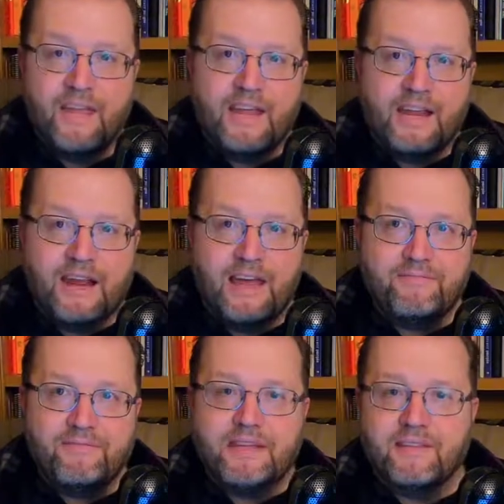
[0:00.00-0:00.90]
And I
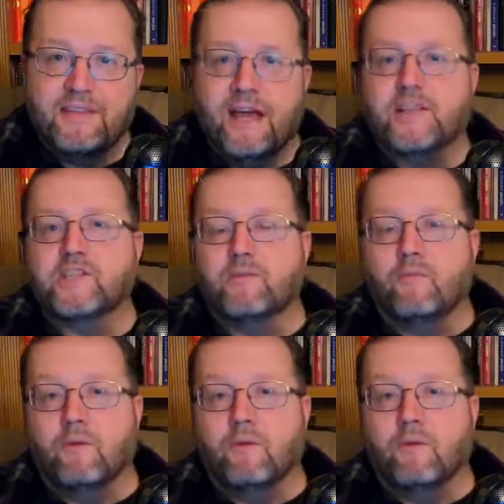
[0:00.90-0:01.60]
think that's a